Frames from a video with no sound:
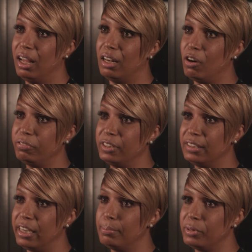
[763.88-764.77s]
and
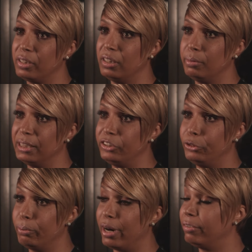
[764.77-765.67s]
oftentimes a little bit
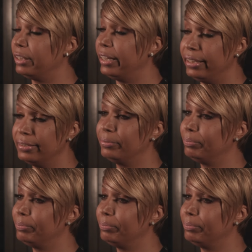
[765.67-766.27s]
too proudly.